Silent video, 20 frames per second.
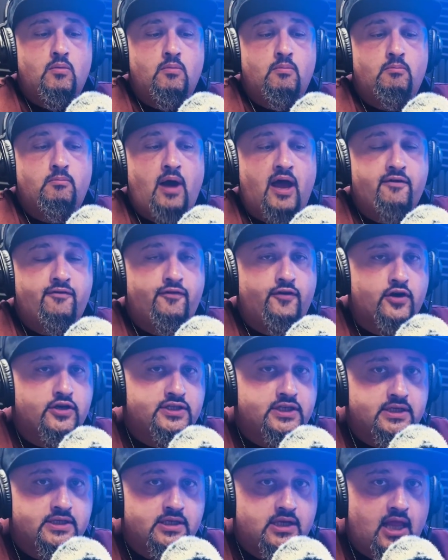My first
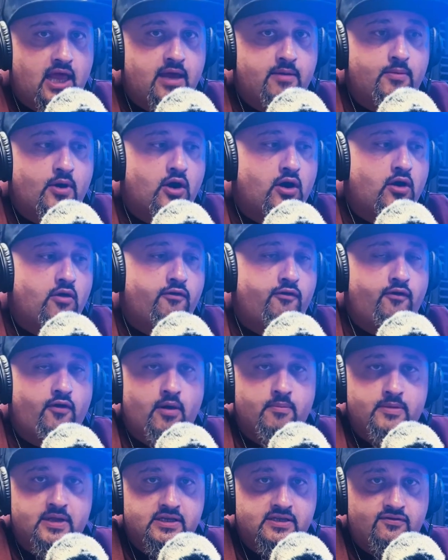disclaimer
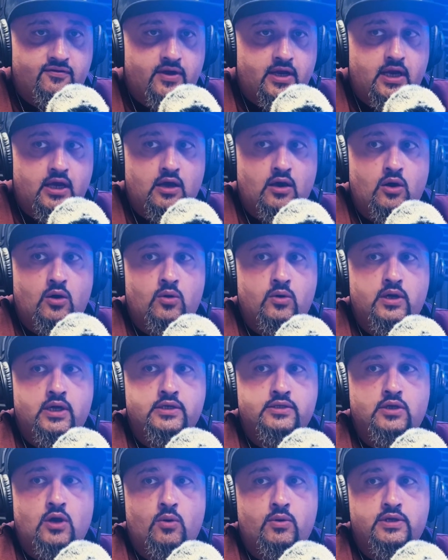from this video
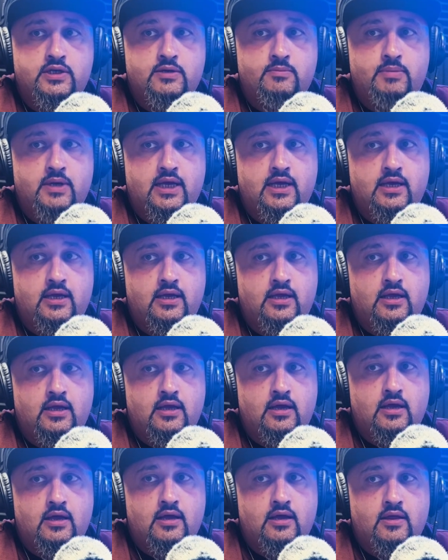is going to be
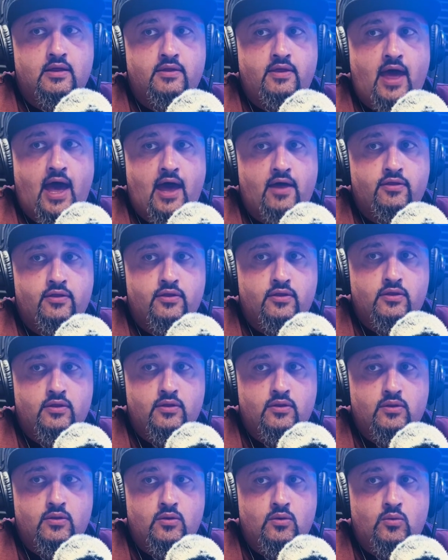that
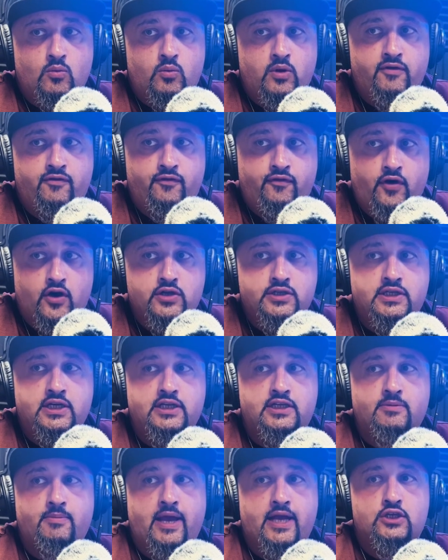we first need
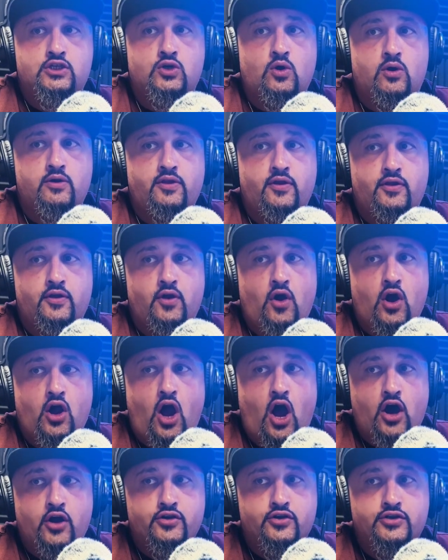to make sure that the dog
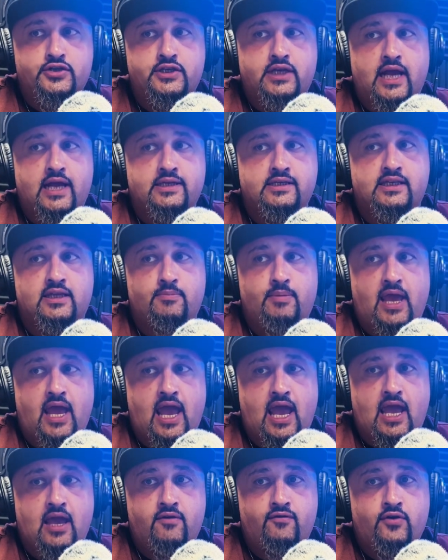understands the
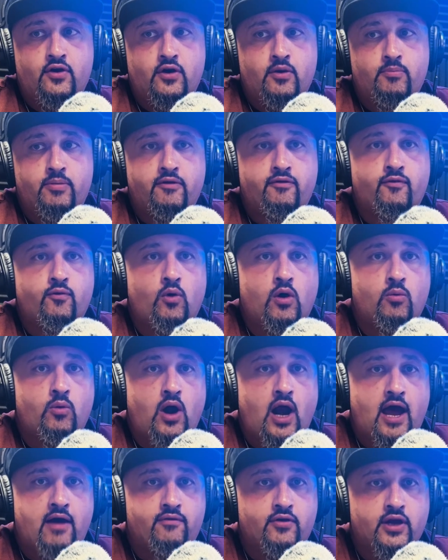behavior before
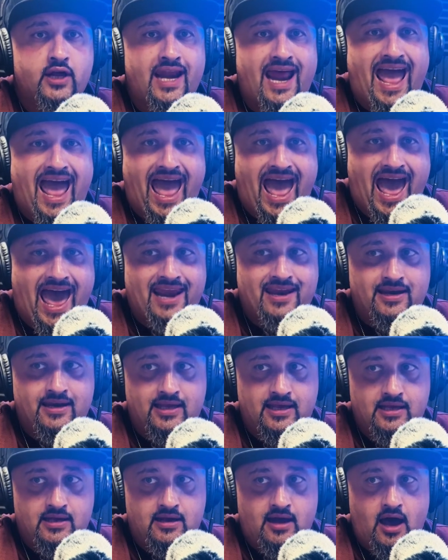we're ever going to add an
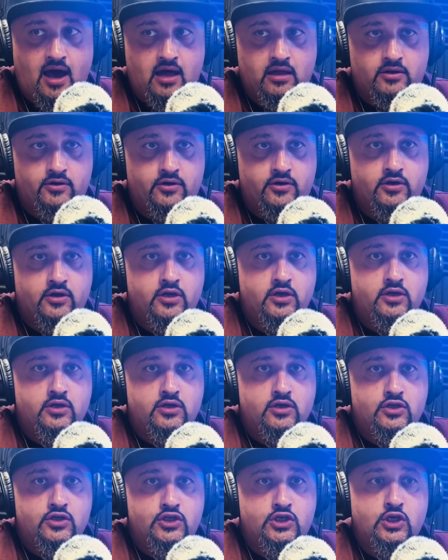e-collar
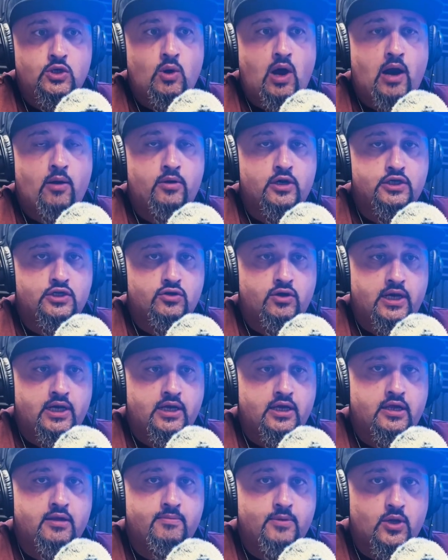to our
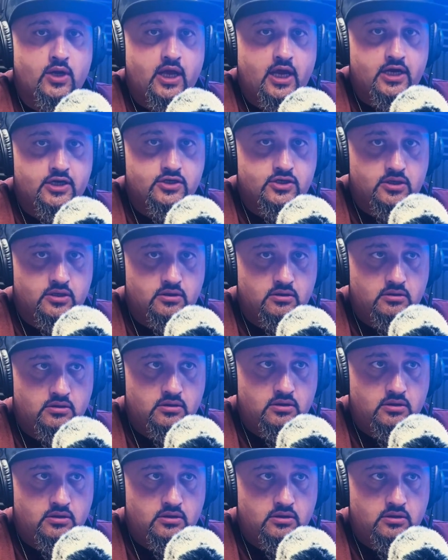training communication.